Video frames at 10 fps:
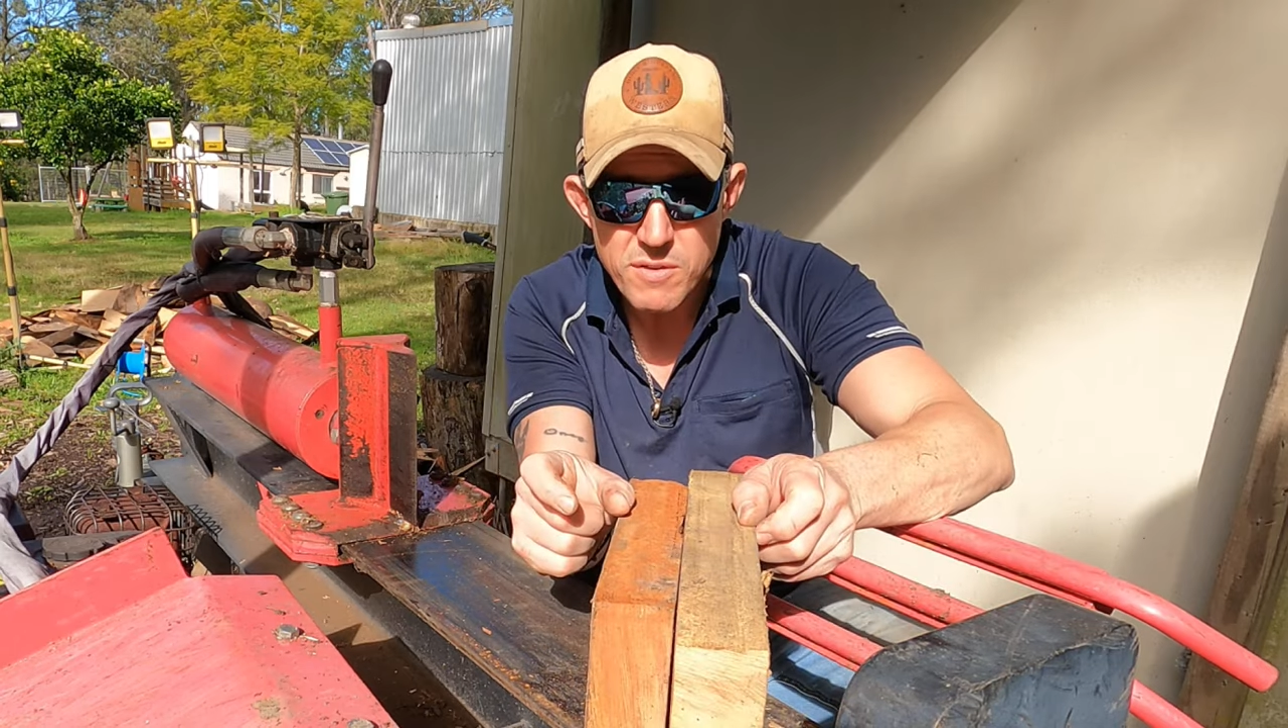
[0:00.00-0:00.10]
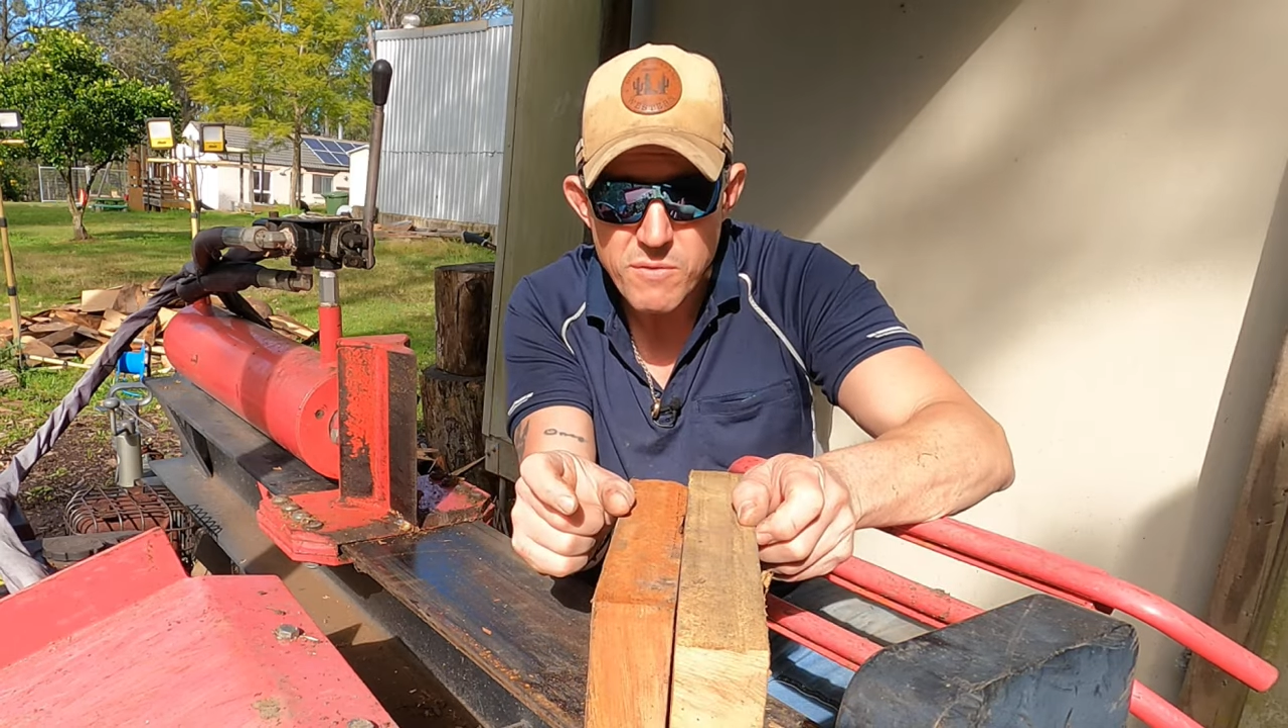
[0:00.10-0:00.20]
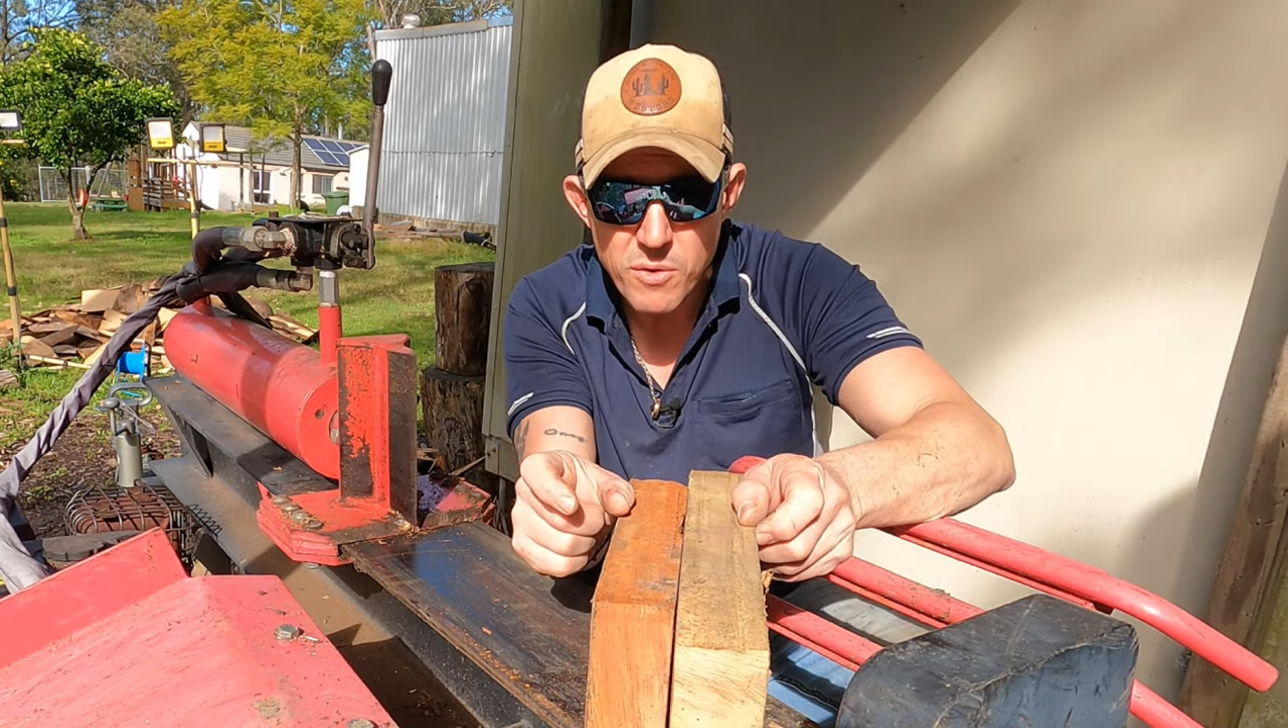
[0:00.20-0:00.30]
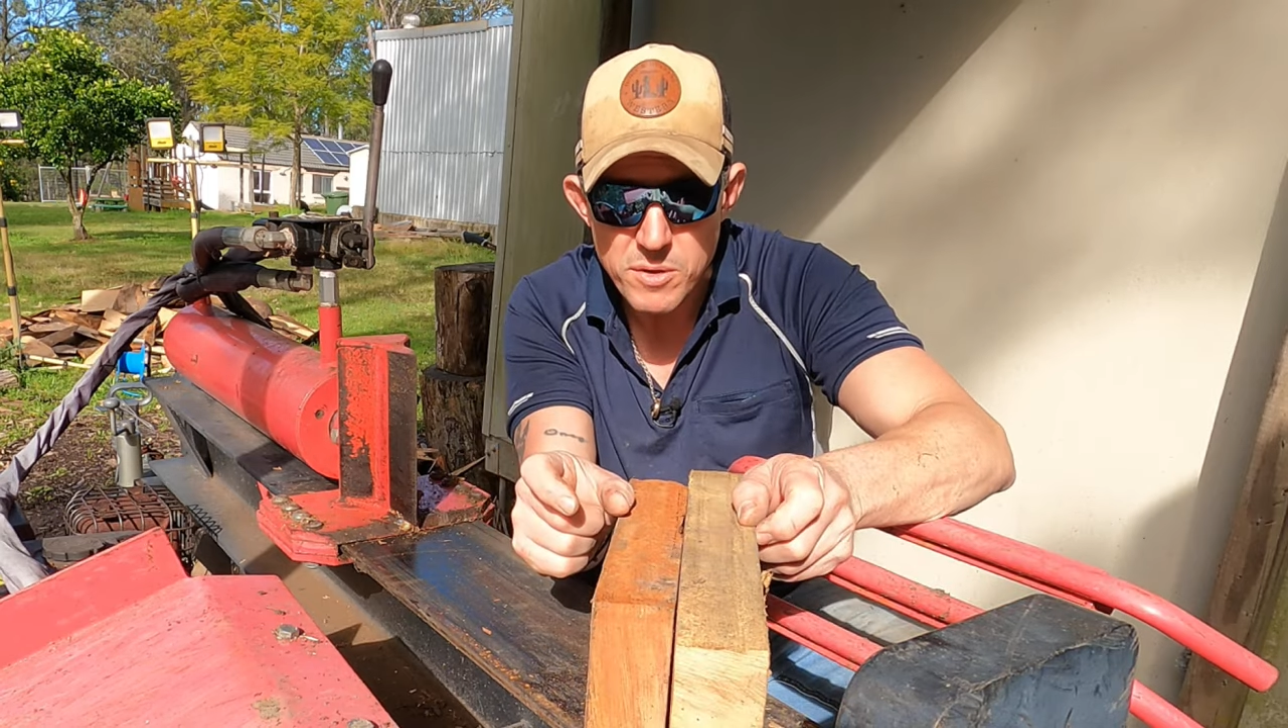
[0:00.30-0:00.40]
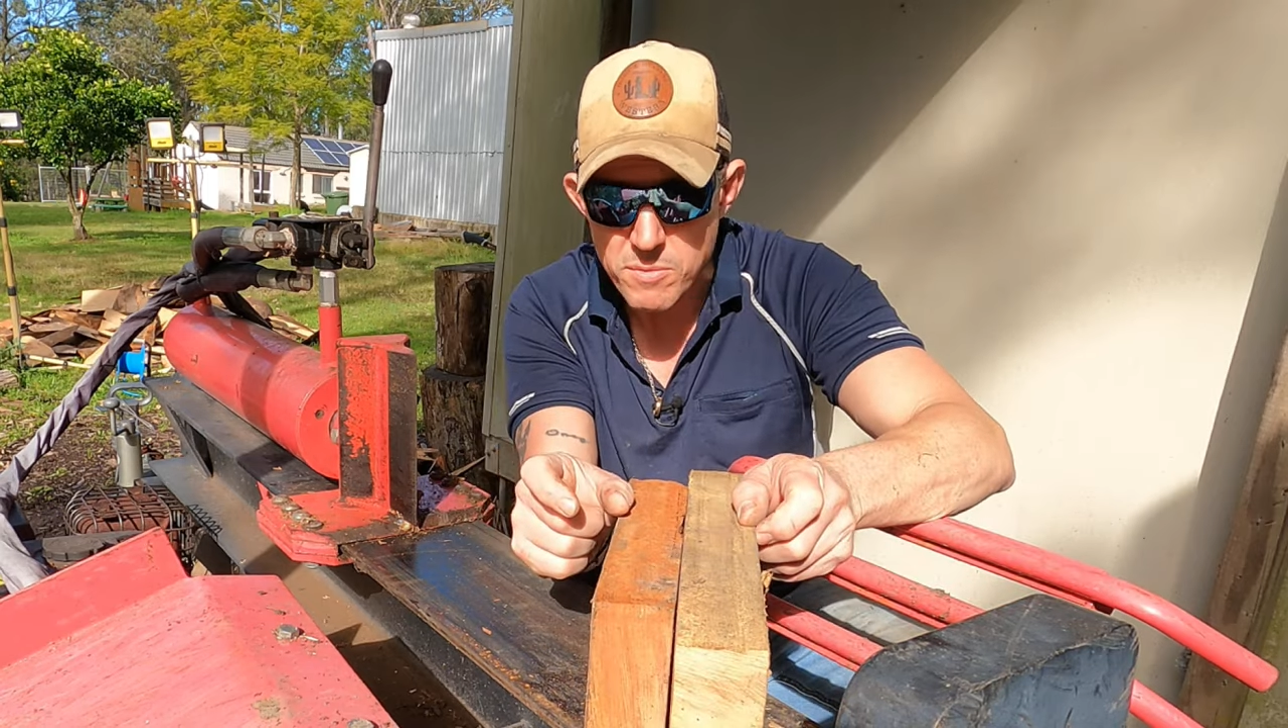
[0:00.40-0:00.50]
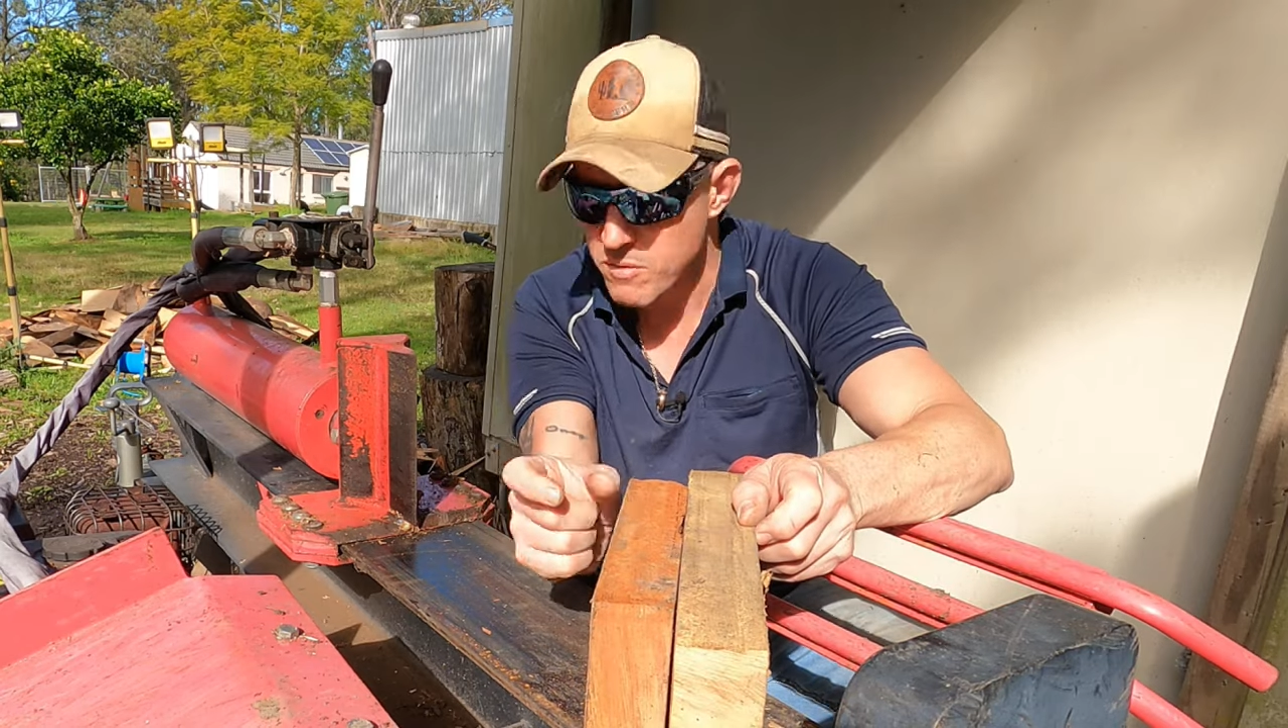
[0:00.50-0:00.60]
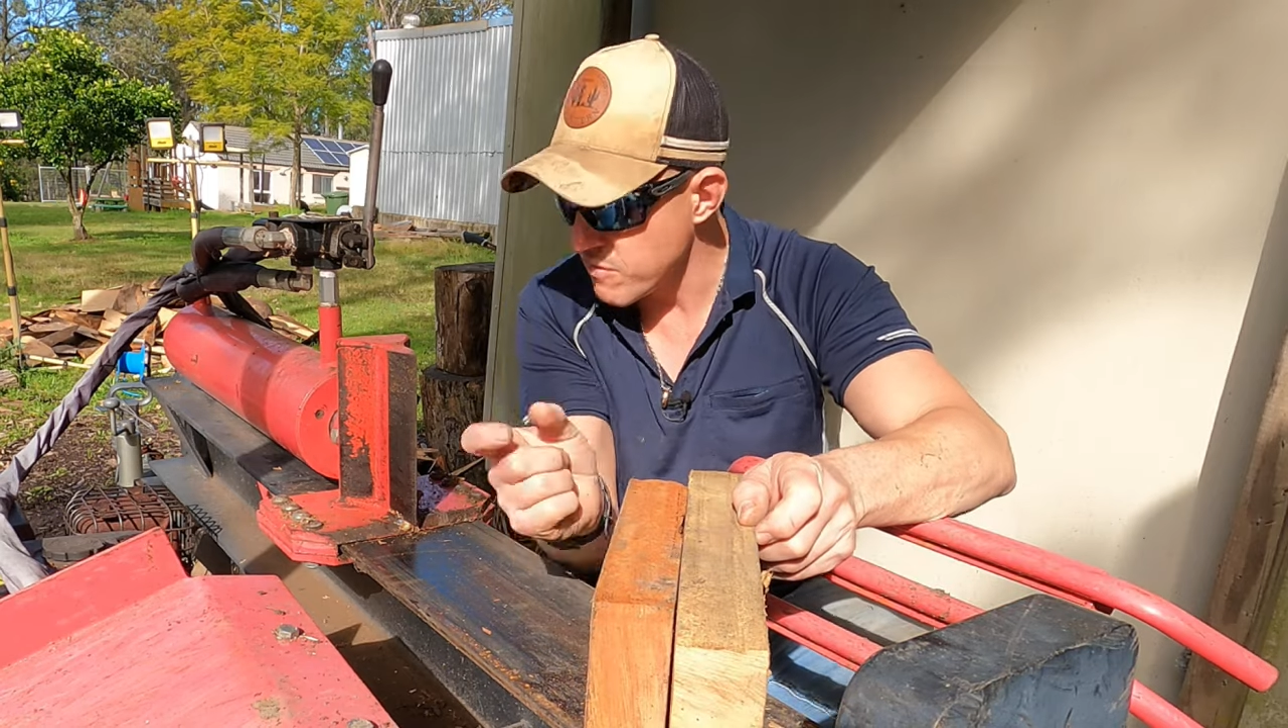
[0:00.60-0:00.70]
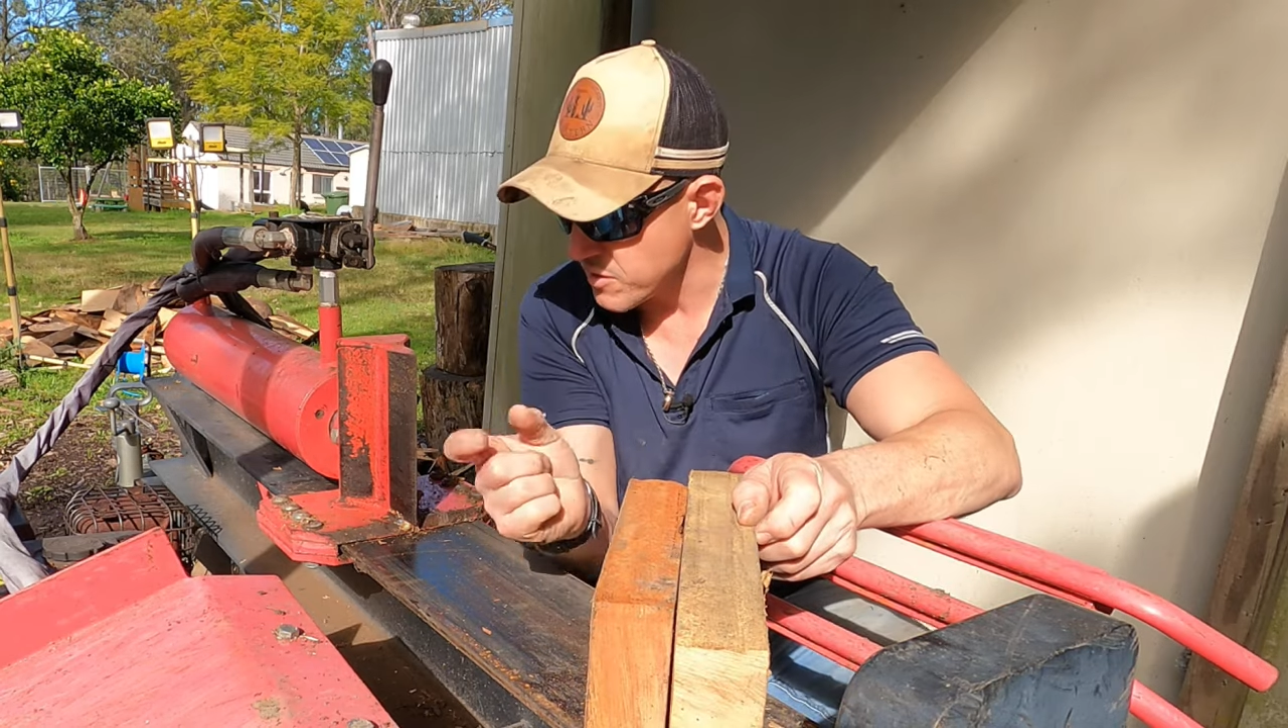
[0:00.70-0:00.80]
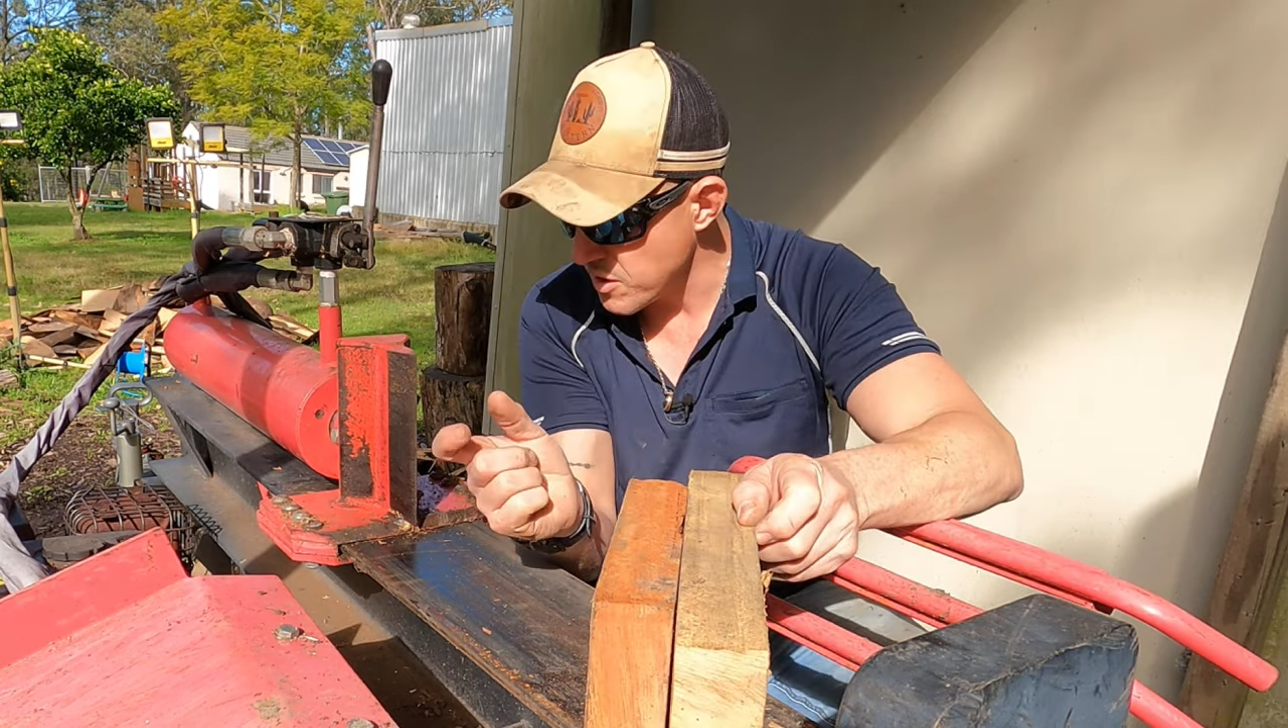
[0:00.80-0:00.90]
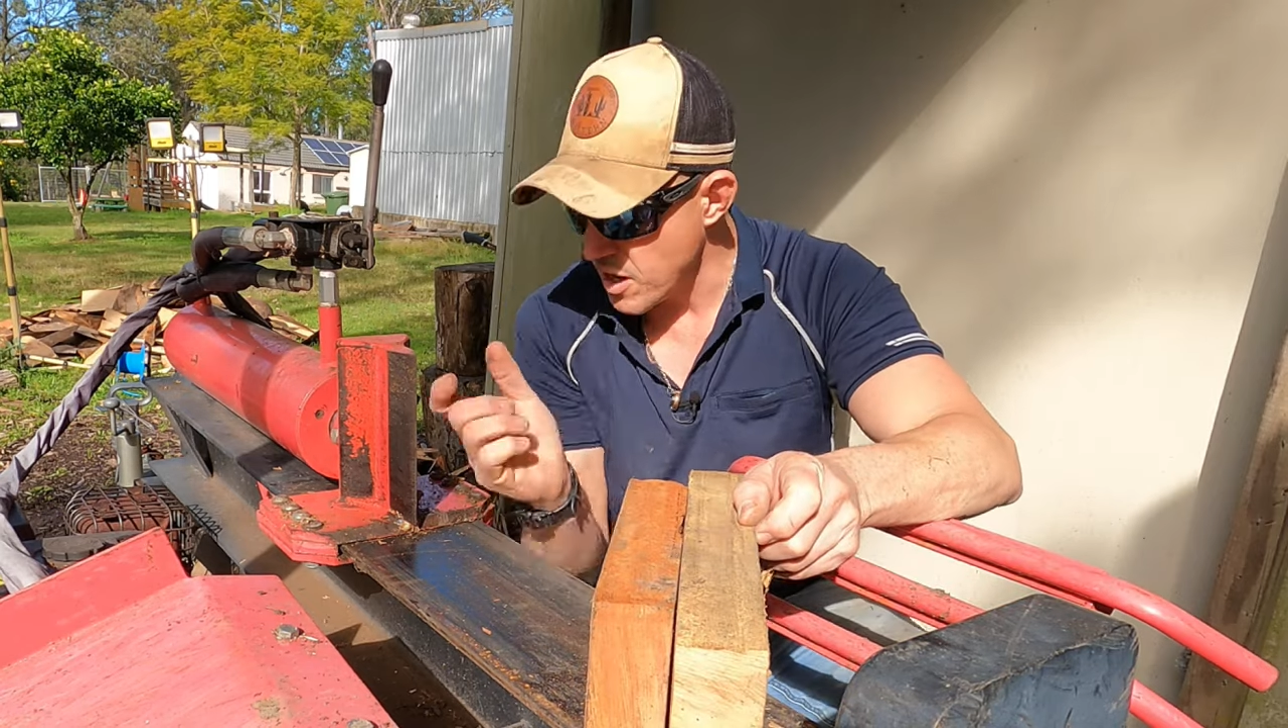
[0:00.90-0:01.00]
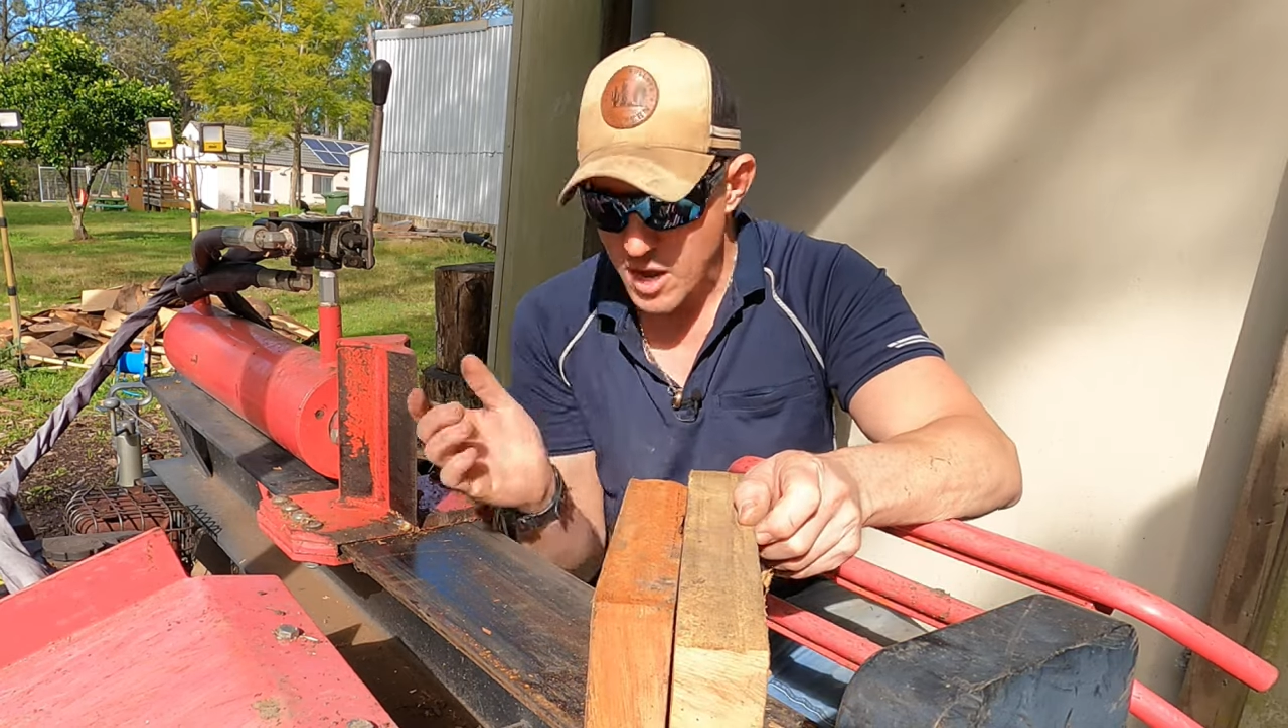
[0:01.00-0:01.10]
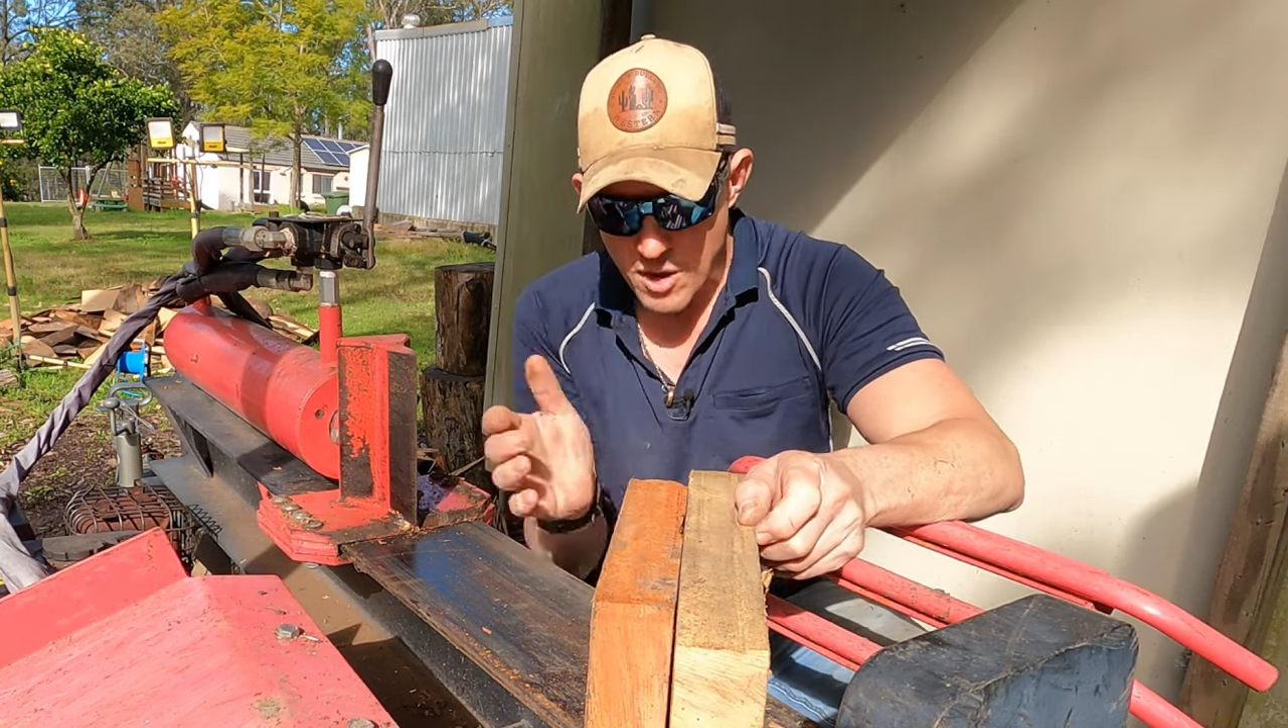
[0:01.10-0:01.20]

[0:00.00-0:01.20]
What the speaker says: 40 mil for the